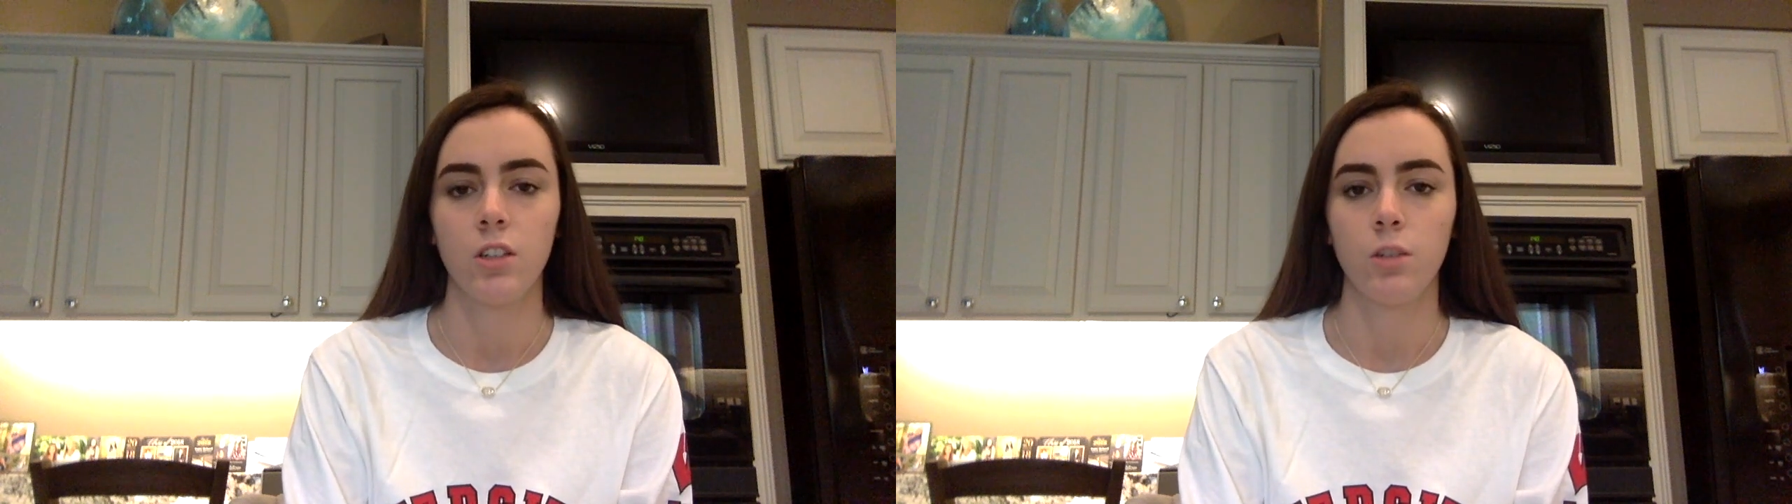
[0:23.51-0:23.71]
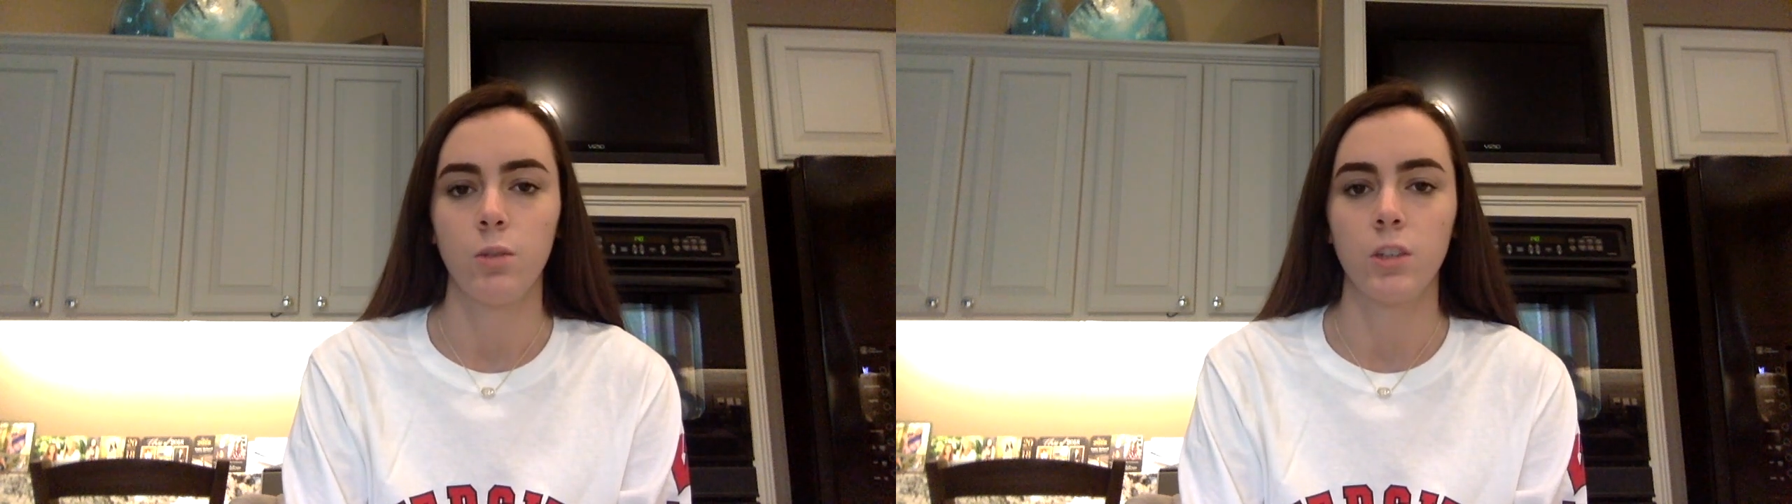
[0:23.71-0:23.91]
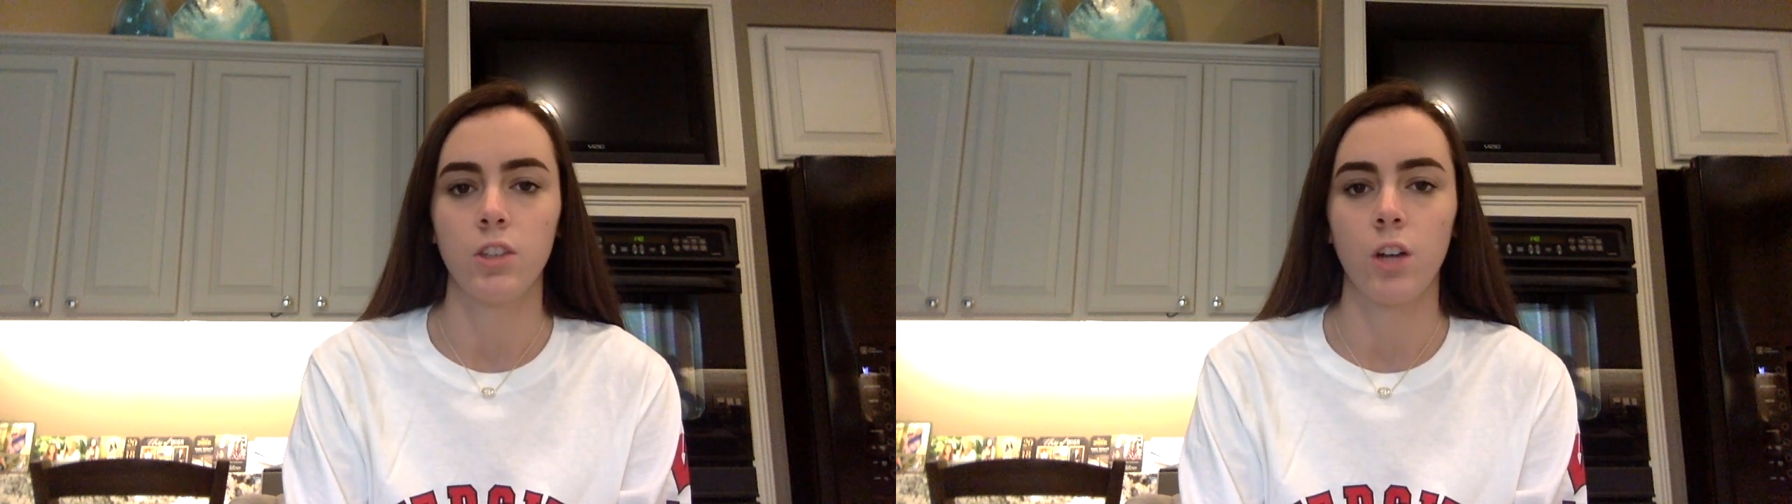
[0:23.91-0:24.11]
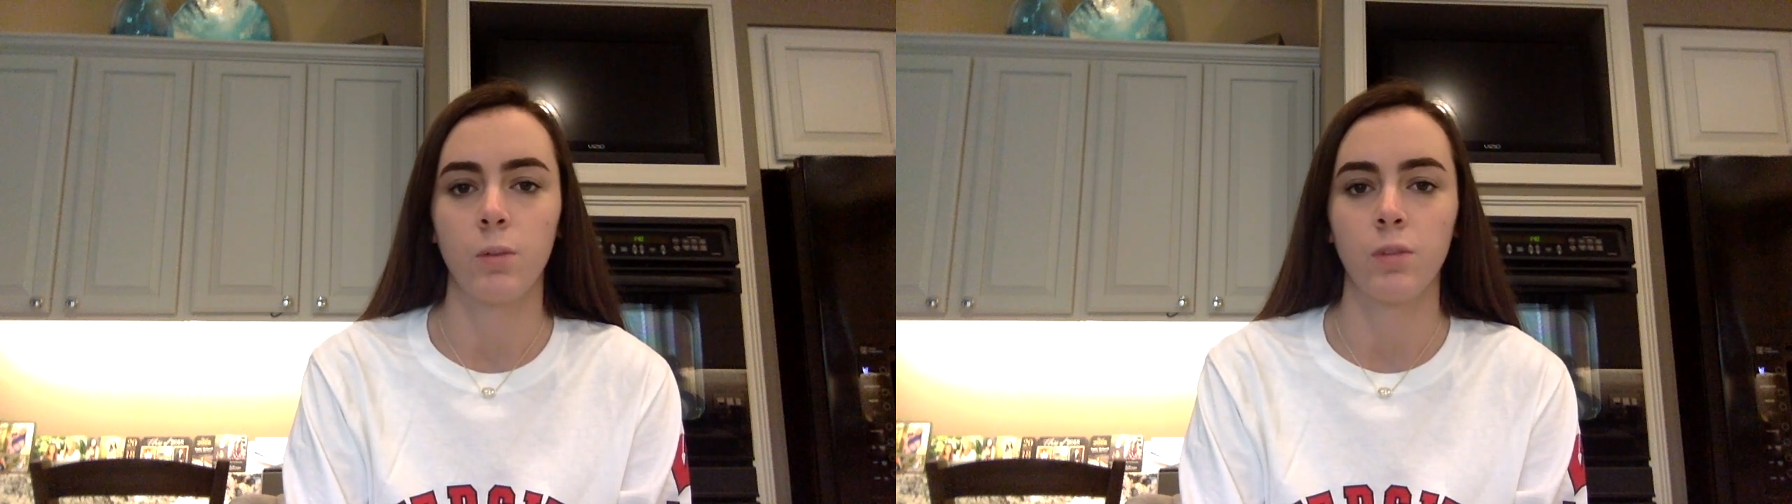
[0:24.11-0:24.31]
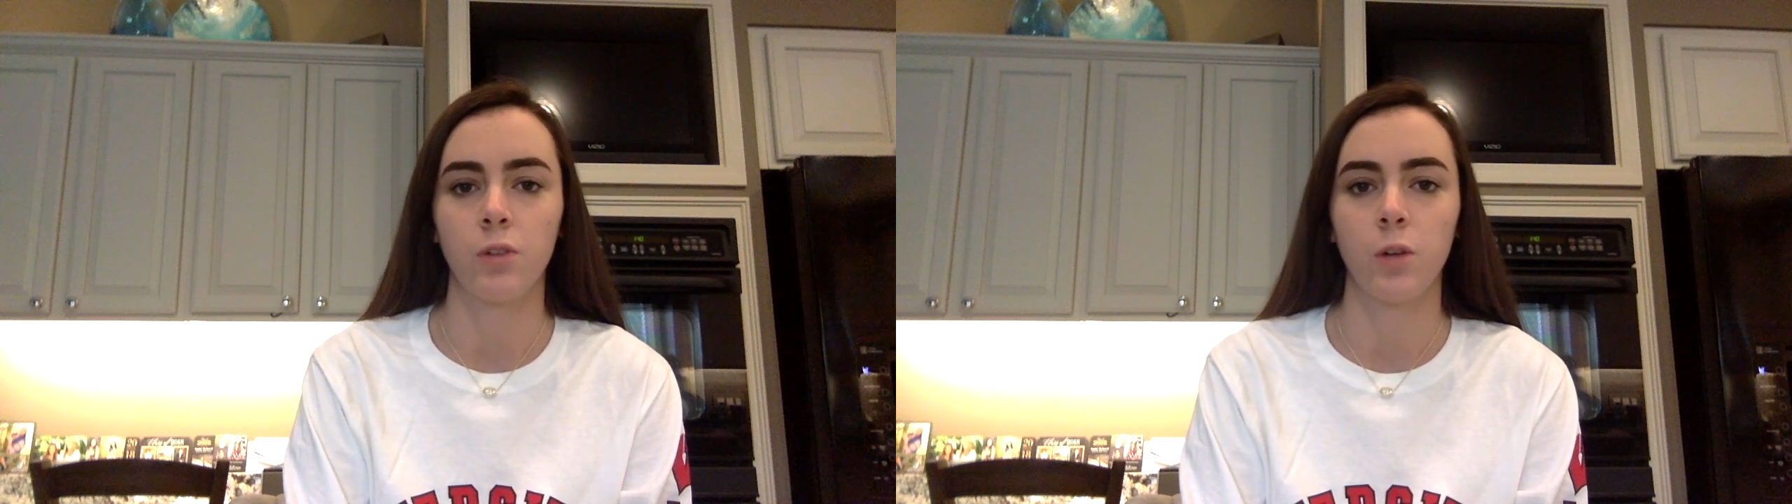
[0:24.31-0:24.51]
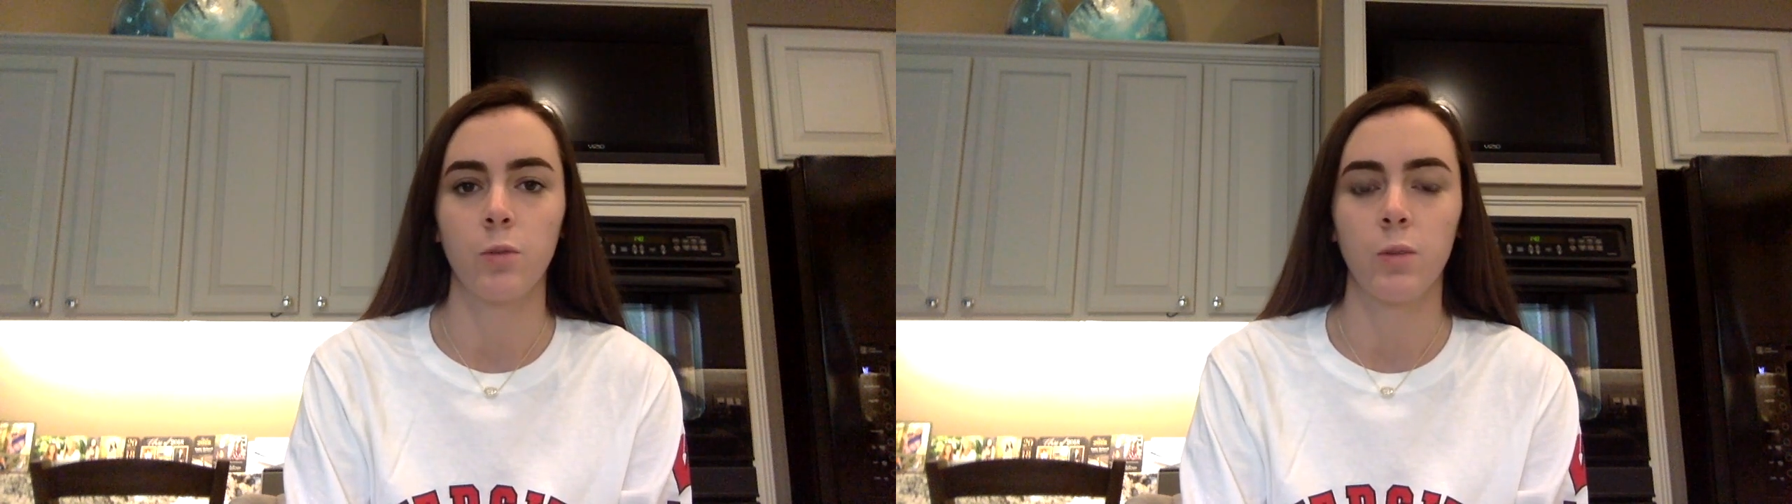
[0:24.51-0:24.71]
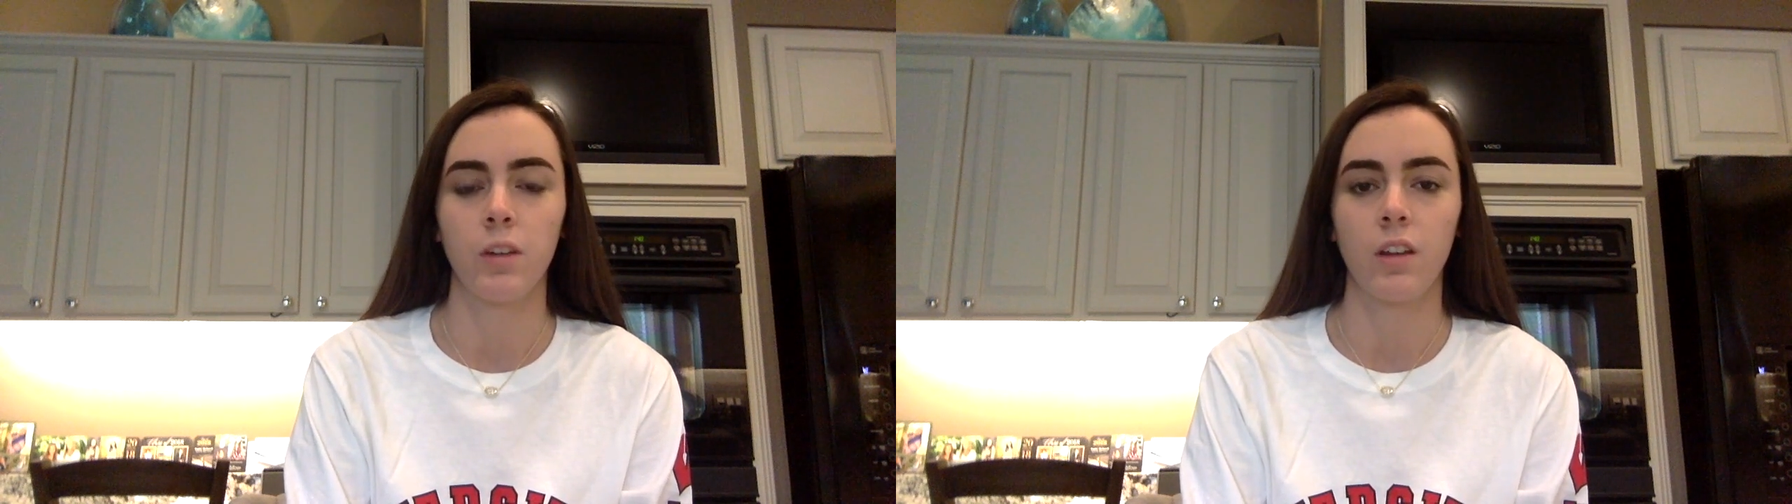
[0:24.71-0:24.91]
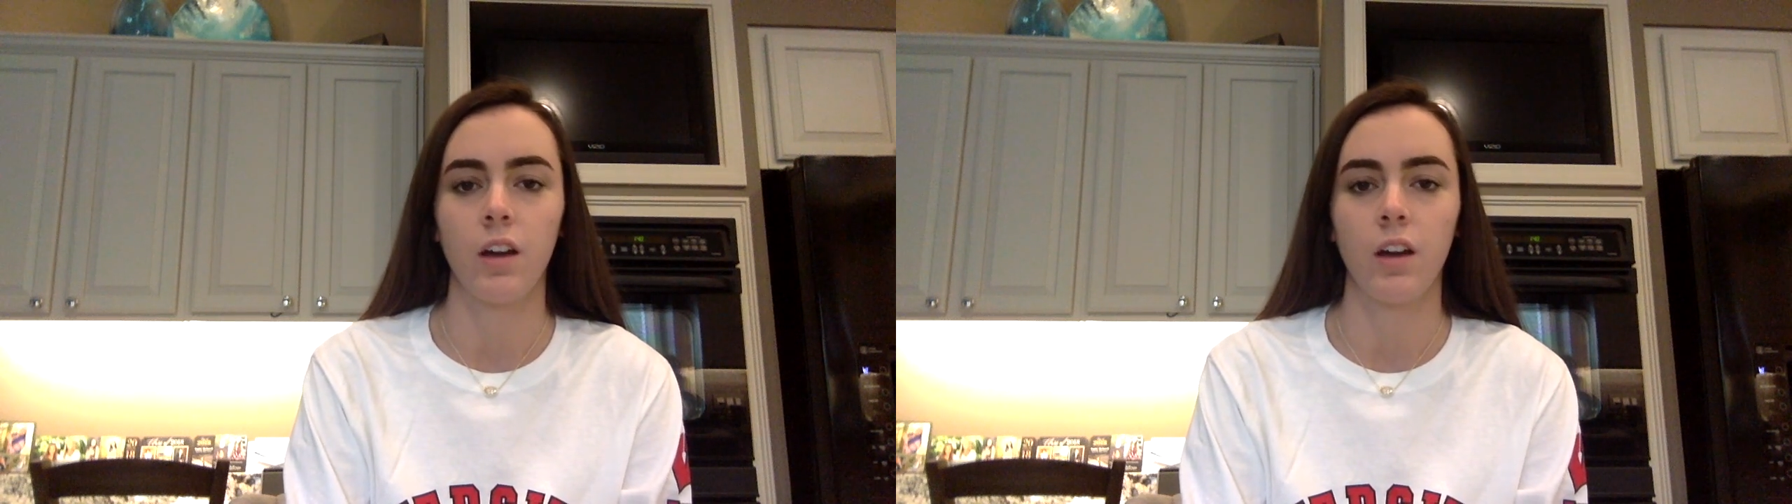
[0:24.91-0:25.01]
which are performed with